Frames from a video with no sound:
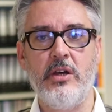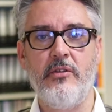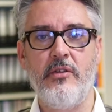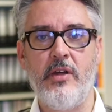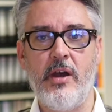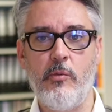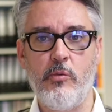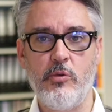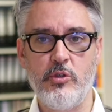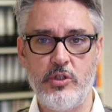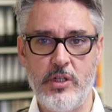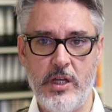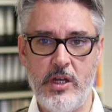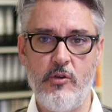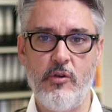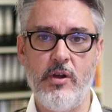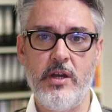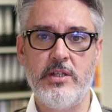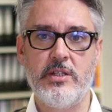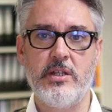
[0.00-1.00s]
that will
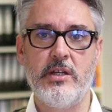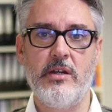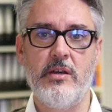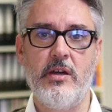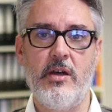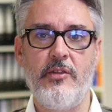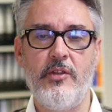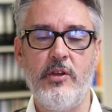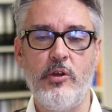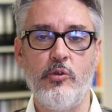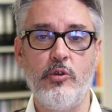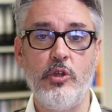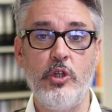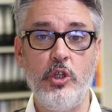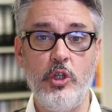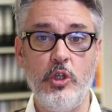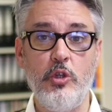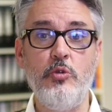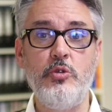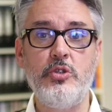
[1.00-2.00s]
generate a thing called a
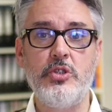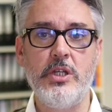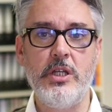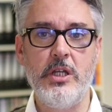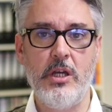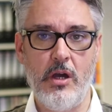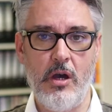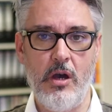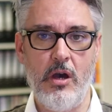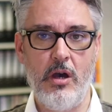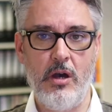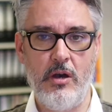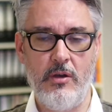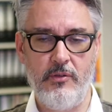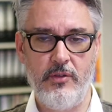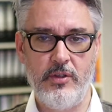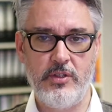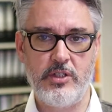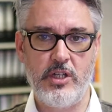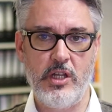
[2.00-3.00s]
UTR
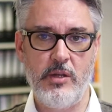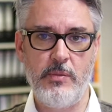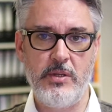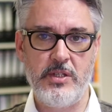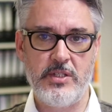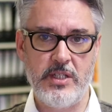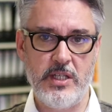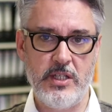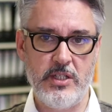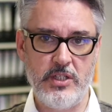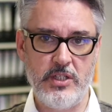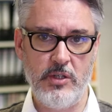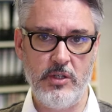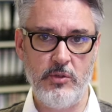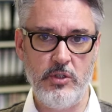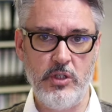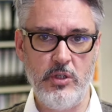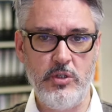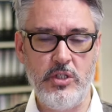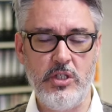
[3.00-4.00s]
that's going to be sent
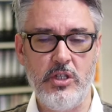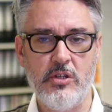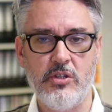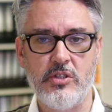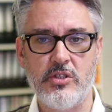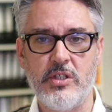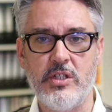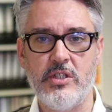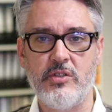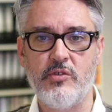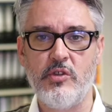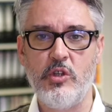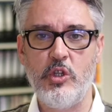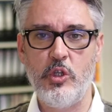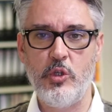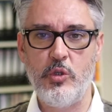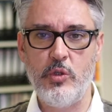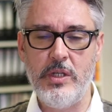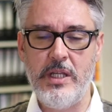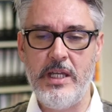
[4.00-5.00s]
And UTR stands for
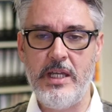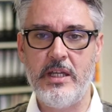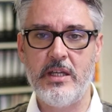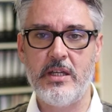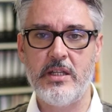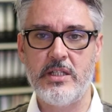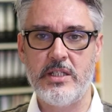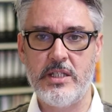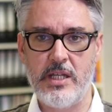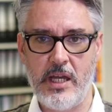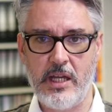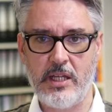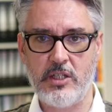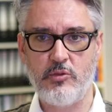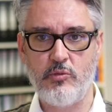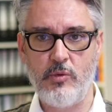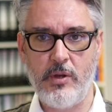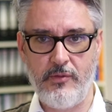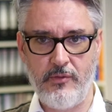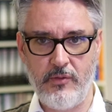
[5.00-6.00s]
Unique
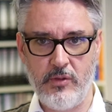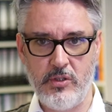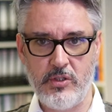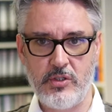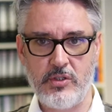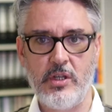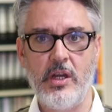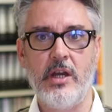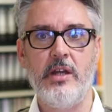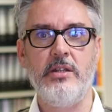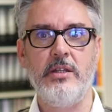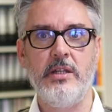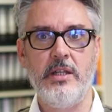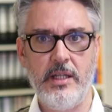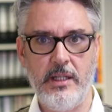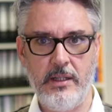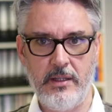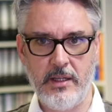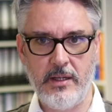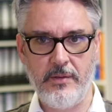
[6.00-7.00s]
Tax Reference, and you
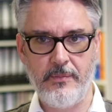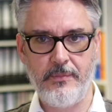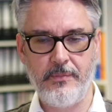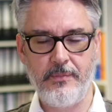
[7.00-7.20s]
need that.